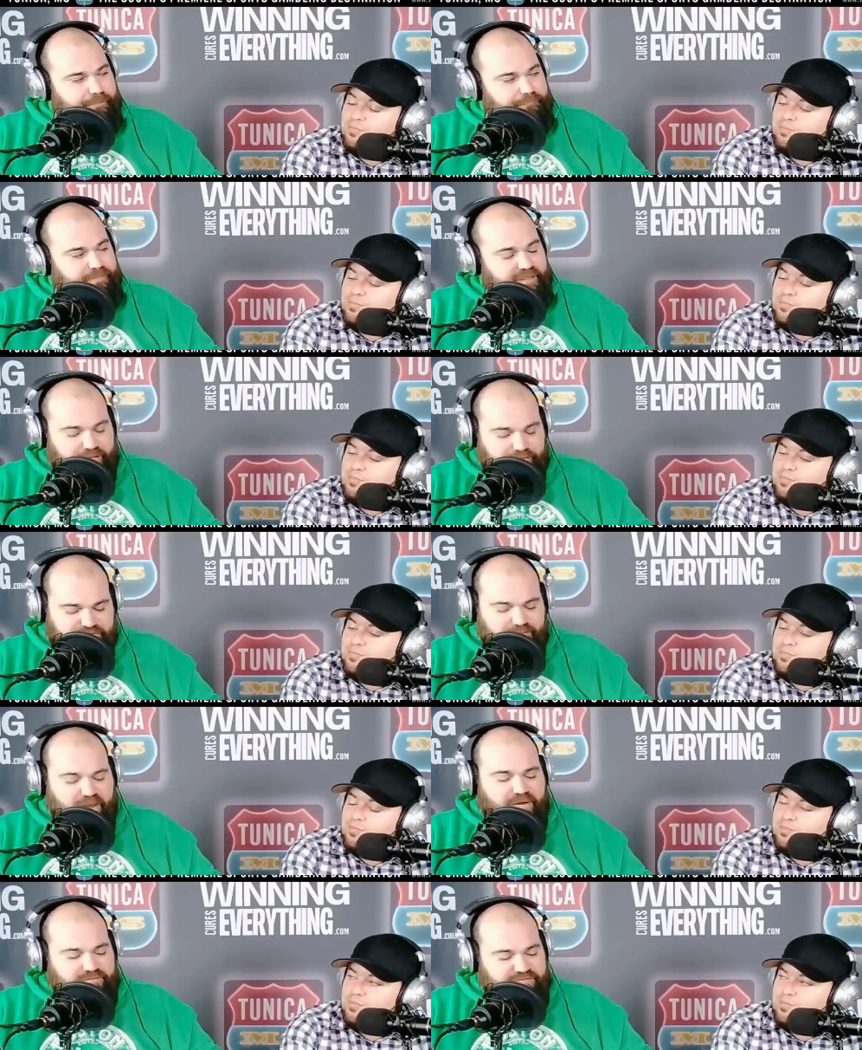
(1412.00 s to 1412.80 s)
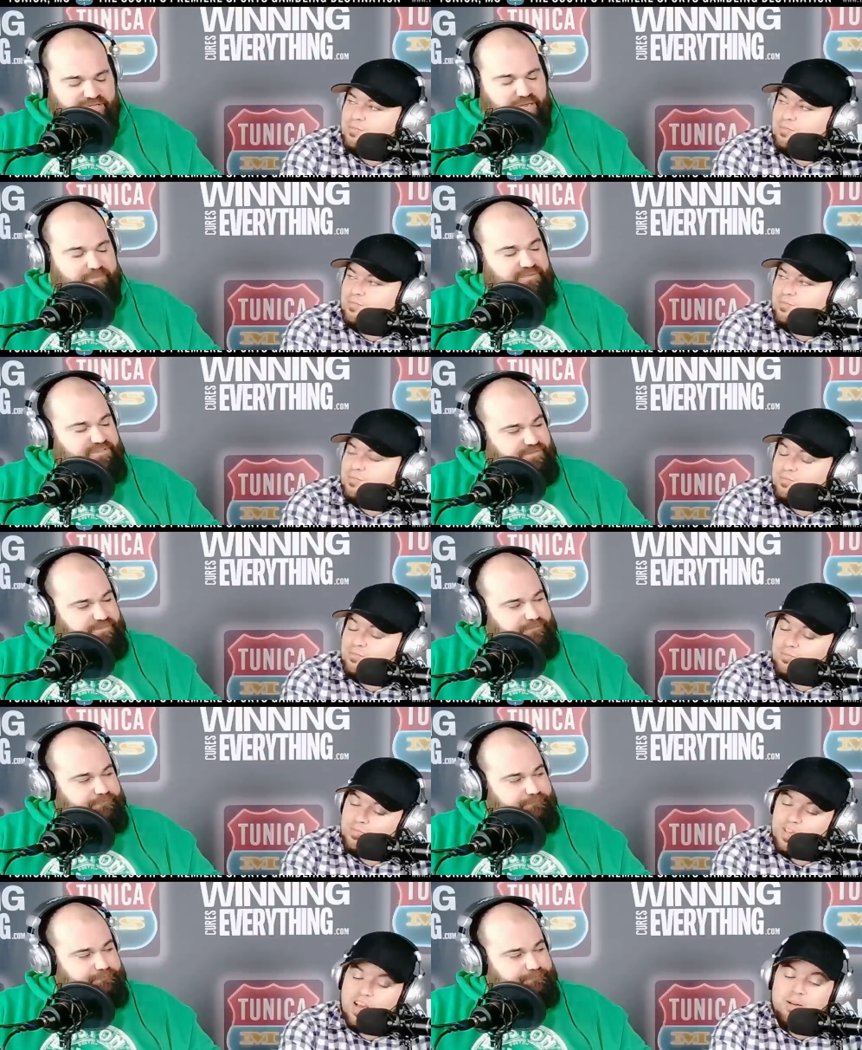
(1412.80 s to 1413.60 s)
Speaker 1: and that was Michael Thomas.
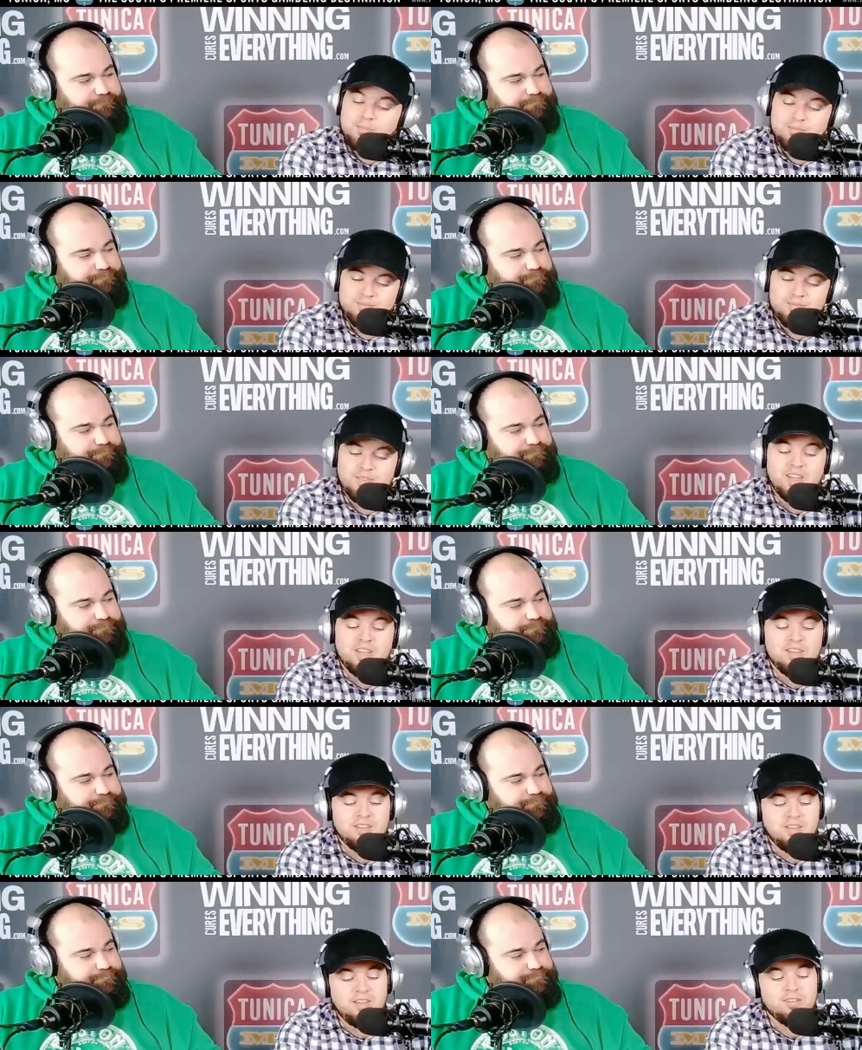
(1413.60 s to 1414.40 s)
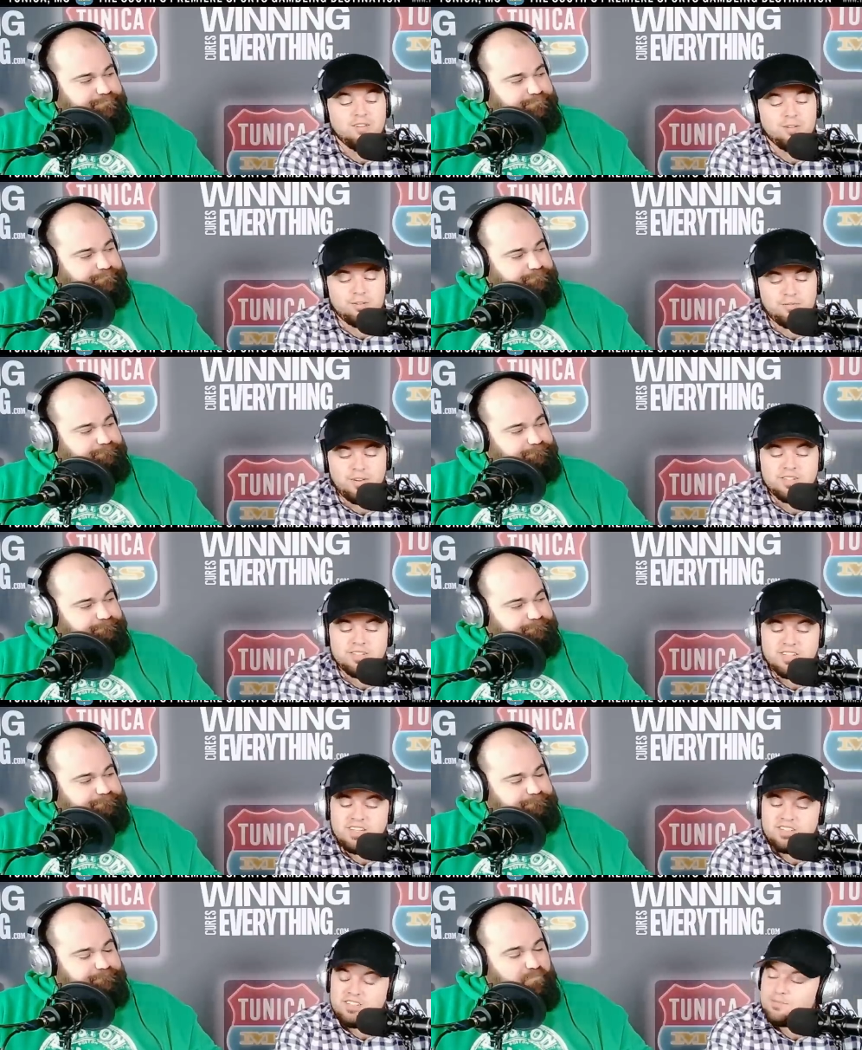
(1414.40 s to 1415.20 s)
Speaker 2: Yeah, he he looked
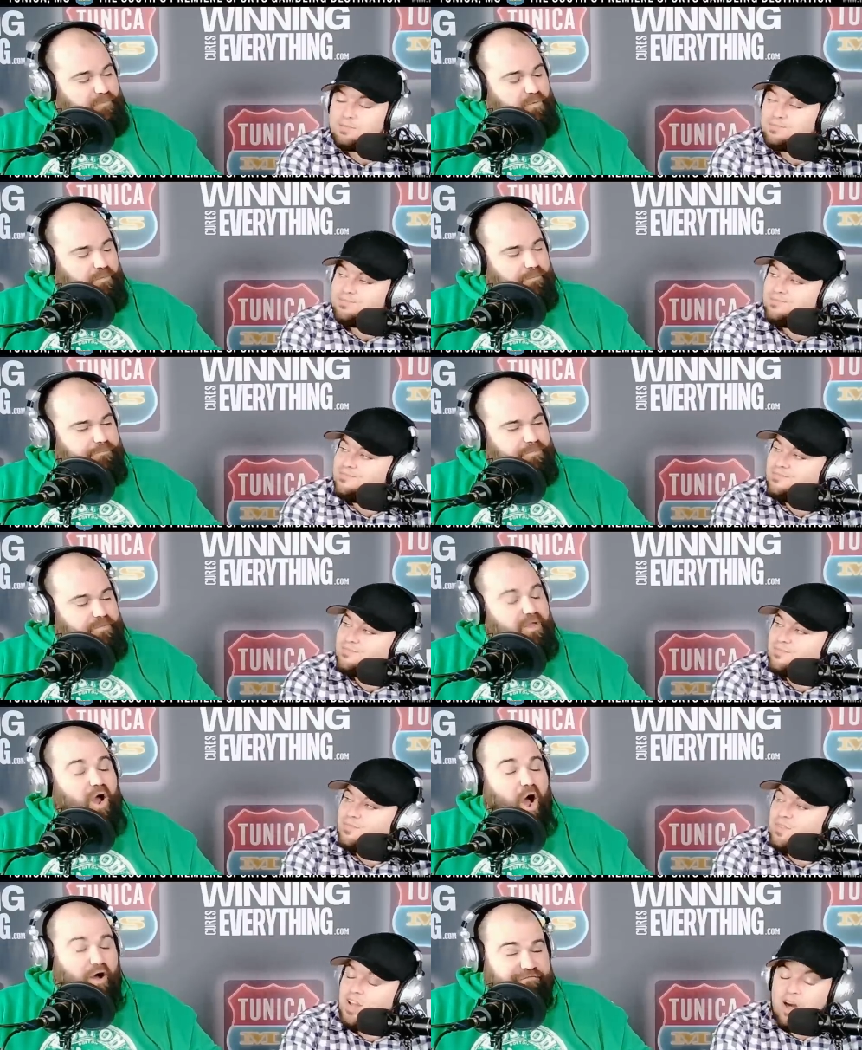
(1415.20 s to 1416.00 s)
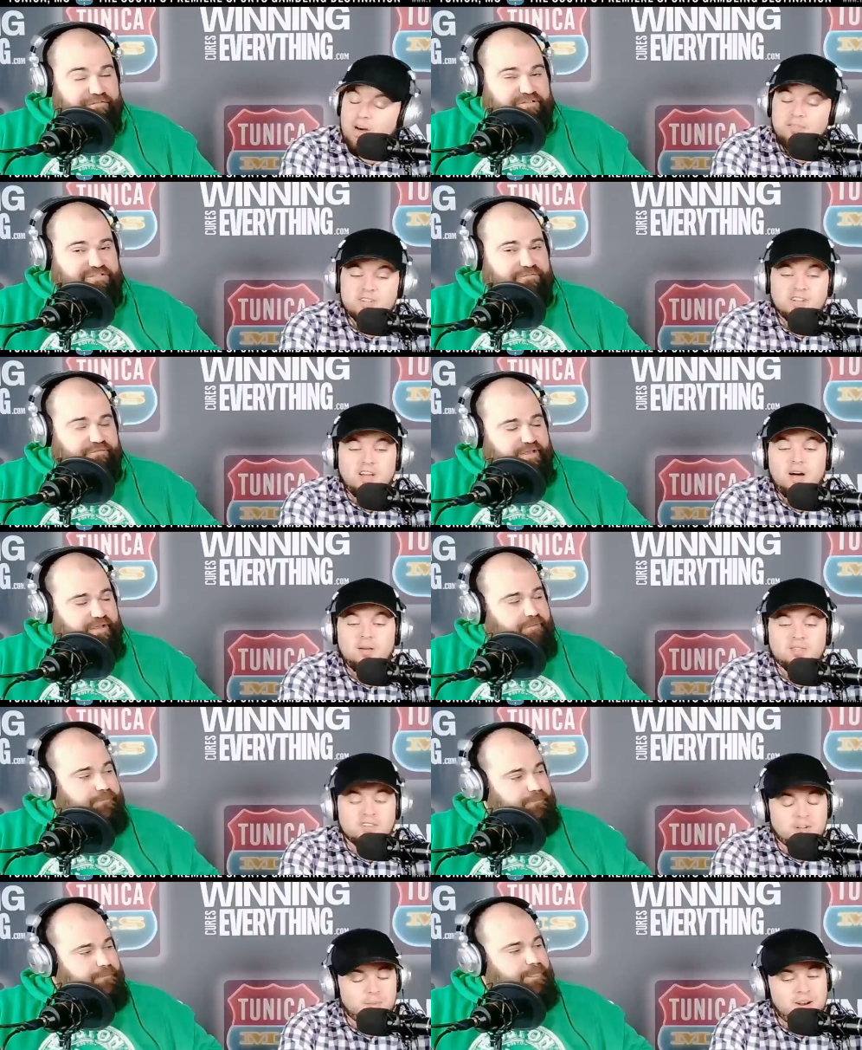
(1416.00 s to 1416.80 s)
fantastic. Alvin
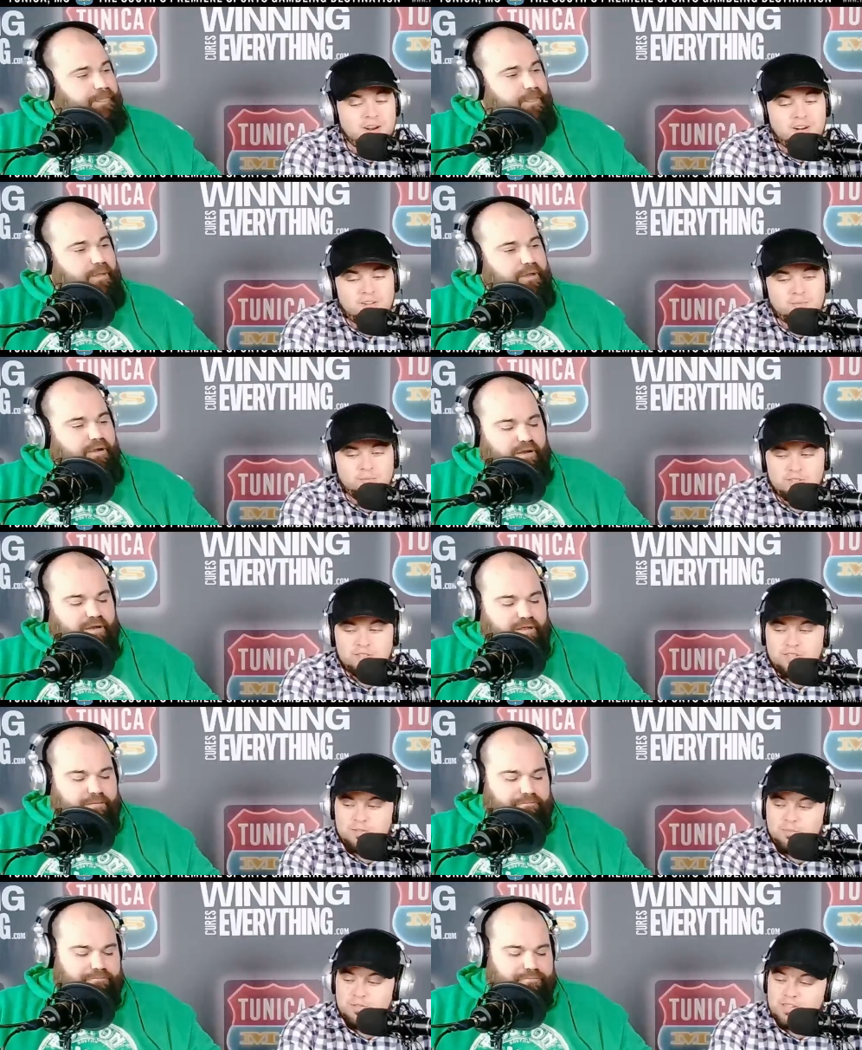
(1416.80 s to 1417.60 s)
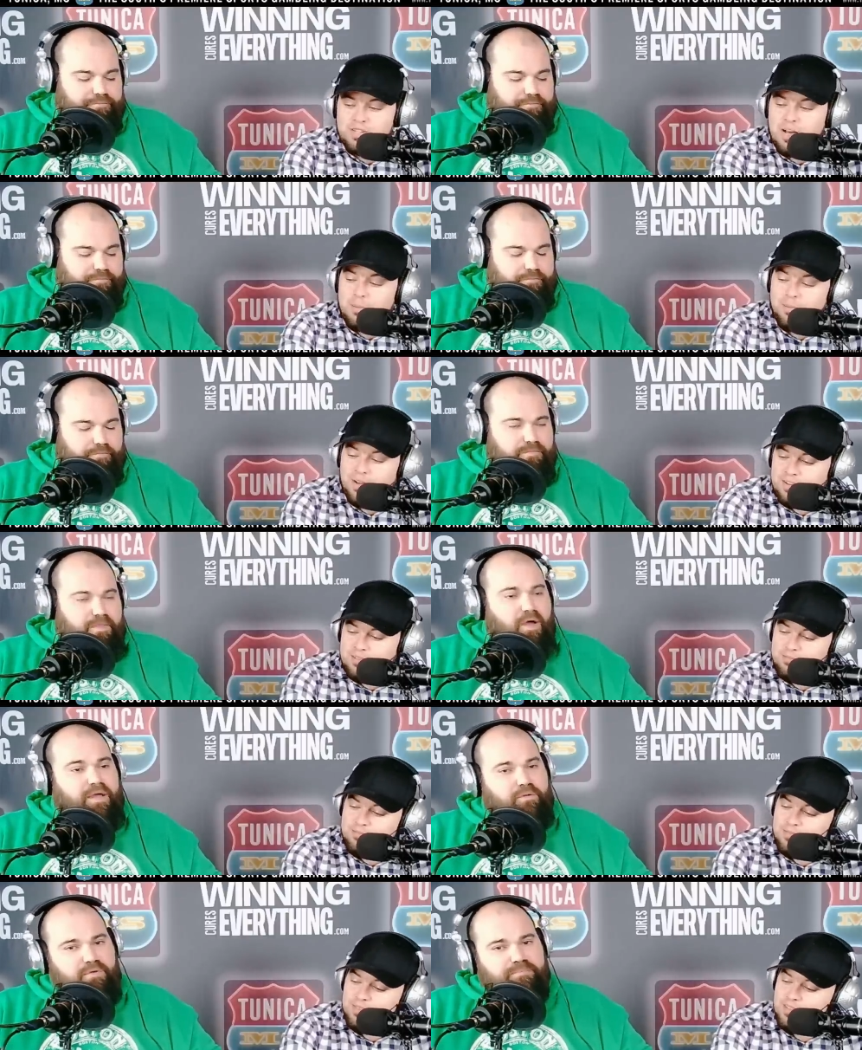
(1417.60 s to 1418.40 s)
Alvin Kamara was was not bad.
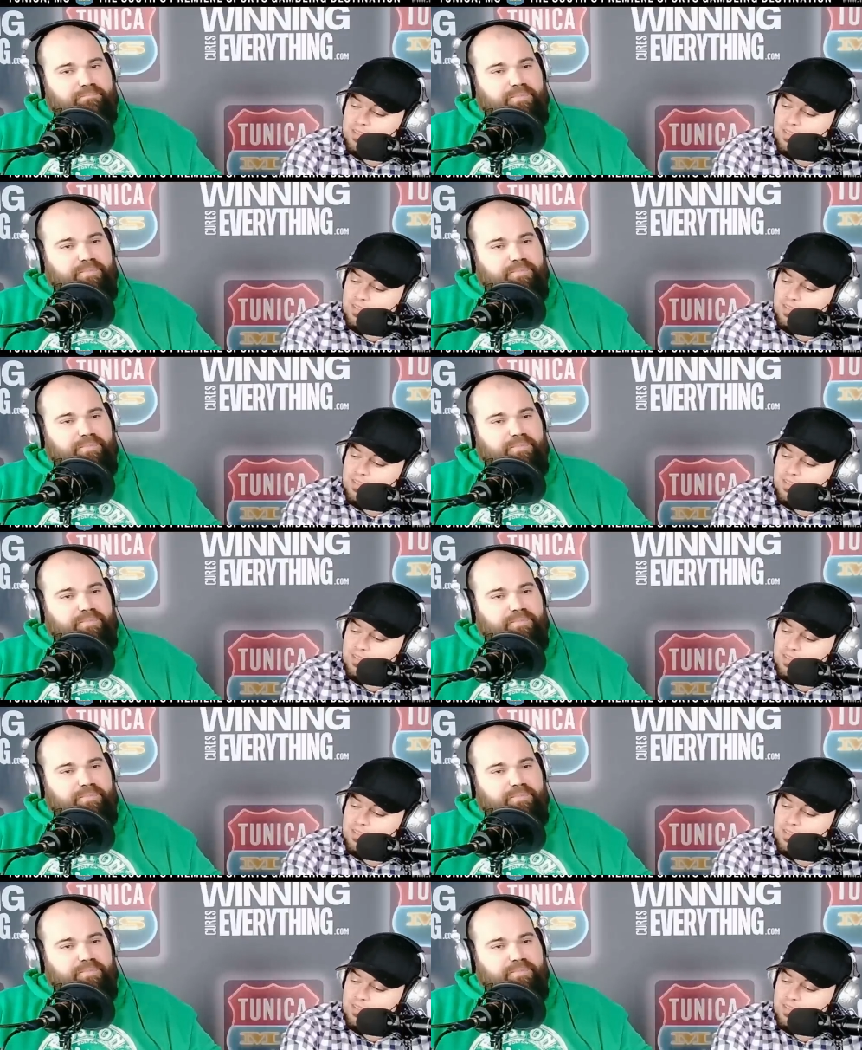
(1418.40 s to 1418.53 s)
No, he
Speaker 1: wasn't